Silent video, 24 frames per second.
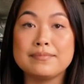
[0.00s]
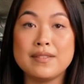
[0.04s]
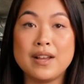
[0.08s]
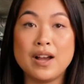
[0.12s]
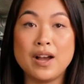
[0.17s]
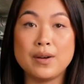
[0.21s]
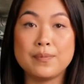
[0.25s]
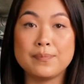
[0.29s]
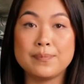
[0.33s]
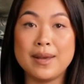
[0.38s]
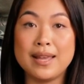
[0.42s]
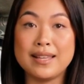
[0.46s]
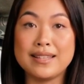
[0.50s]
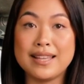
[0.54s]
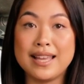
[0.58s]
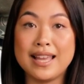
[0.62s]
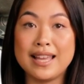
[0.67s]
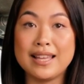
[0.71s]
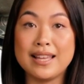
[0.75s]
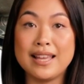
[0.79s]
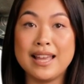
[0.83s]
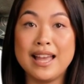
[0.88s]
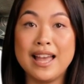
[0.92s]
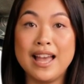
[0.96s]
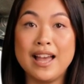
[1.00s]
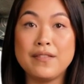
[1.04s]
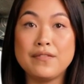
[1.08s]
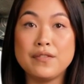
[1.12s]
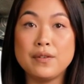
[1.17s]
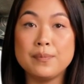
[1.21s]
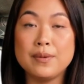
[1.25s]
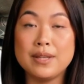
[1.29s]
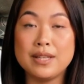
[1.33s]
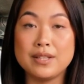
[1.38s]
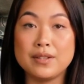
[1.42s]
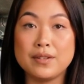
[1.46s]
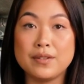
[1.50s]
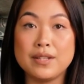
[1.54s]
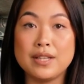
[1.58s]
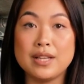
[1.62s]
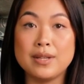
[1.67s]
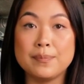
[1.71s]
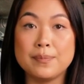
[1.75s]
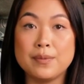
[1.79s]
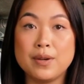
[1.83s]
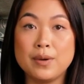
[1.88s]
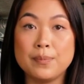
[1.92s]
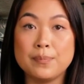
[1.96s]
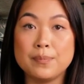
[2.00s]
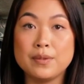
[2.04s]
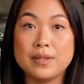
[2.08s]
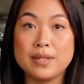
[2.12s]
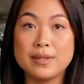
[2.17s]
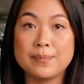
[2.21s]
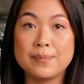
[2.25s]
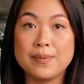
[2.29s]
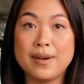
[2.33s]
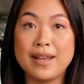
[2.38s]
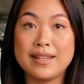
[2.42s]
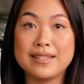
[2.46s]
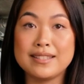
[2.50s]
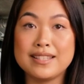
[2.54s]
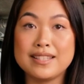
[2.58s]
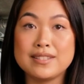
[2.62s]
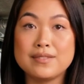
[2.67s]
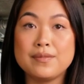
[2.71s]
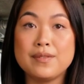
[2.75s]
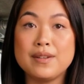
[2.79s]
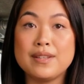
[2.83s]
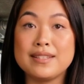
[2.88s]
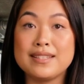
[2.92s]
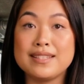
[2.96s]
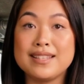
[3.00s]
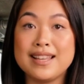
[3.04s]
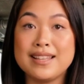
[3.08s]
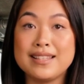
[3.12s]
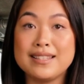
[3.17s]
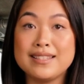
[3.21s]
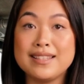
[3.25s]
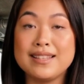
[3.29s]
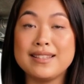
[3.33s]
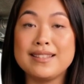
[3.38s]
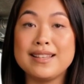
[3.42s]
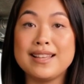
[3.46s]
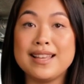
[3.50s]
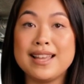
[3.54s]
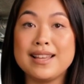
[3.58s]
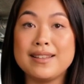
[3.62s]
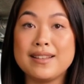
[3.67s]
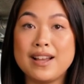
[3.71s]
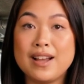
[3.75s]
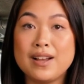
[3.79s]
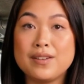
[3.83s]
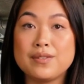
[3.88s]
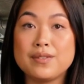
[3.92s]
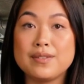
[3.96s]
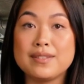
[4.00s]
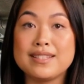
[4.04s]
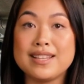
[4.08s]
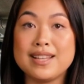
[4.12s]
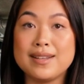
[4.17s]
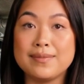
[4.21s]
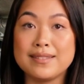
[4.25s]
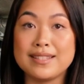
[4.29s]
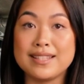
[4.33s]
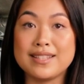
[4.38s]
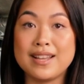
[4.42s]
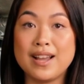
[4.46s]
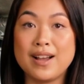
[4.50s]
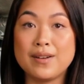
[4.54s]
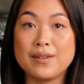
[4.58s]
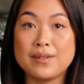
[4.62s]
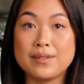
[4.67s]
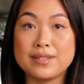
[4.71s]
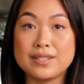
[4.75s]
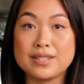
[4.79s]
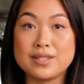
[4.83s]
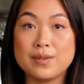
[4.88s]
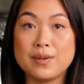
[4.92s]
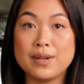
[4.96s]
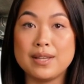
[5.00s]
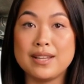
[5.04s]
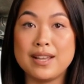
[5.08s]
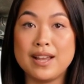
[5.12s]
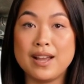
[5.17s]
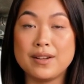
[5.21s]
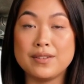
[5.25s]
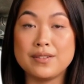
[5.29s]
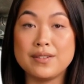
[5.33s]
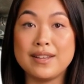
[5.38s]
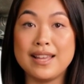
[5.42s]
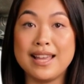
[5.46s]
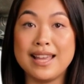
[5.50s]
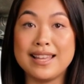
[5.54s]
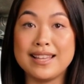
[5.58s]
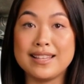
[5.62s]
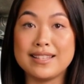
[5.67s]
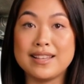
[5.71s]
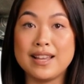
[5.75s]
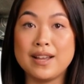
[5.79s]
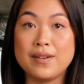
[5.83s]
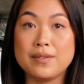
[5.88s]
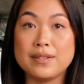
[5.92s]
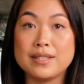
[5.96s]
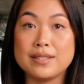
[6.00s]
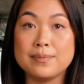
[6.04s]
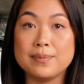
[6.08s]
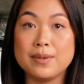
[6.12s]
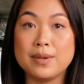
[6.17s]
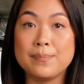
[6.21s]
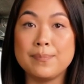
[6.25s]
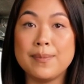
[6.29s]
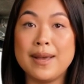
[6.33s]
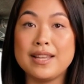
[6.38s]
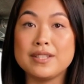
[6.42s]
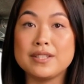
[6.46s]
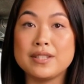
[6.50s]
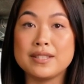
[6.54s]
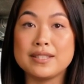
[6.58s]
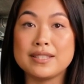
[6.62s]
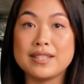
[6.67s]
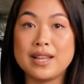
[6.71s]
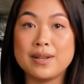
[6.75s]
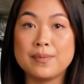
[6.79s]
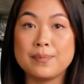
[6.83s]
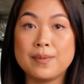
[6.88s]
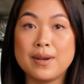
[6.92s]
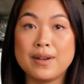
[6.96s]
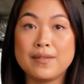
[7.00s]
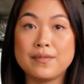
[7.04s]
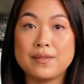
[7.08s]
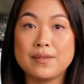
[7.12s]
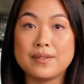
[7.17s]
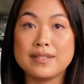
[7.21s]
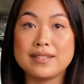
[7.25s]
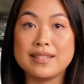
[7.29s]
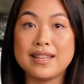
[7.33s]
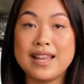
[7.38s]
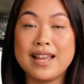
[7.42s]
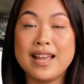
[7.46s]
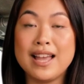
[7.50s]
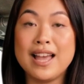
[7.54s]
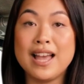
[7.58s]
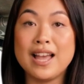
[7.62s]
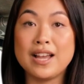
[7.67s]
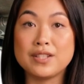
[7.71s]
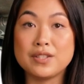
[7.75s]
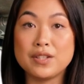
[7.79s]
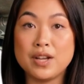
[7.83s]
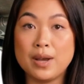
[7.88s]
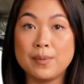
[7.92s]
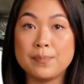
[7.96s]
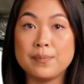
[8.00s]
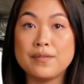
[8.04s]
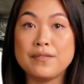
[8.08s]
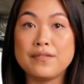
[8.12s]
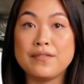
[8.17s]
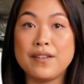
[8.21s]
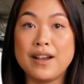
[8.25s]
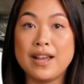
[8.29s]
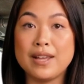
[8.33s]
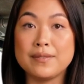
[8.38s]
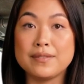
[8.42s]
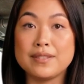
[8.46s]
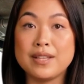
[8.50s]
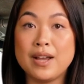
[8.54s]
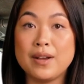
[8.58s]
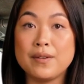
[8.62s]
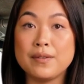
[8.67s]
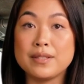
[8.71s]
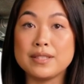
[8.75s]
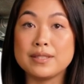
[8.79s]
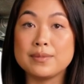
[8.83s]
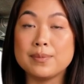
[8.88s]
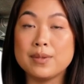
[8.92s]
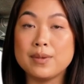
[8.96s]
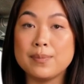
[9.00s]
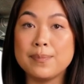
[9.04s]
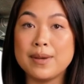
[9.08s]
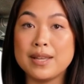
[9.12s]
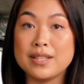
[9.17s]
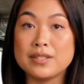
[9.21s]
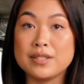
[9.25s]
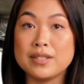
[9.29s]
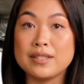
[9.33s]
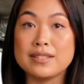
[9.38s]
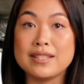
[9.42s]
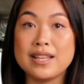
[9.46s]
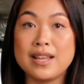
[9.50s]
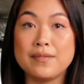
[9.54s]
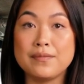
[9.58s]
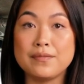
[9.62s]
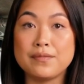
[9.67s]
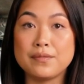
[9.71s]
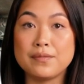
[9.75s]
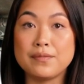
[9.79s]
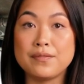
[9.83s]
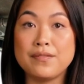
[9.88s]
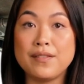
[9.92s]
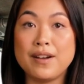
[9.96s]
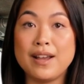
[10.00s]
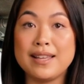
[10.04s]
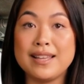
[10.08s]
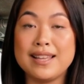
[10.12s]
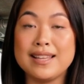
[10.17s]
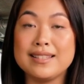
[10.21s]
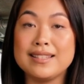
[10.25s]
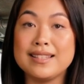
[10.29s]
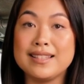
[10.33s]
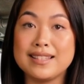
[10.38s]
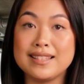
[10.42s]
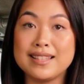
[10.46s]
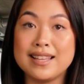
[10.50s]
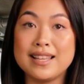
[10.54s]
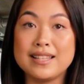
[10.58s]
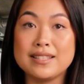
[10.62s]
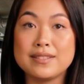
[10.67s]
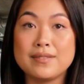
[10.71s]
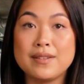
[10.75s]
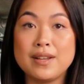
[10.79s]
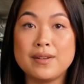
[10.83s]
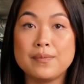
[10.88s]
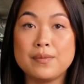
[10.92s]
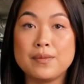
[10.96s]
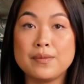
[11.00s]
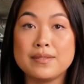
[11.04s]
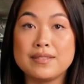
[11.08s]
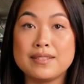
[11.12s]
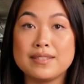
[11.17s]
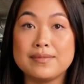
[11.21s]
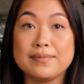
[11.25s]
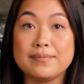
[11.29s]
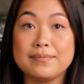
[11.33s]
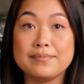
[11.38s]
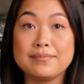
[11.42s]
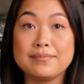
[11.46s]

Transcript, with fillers: On Monday, FOB Korea propylene prices were assessed at the $870 to $880 per metric ton levels, a drop of $5 per metric ton from Friday's assessed levels.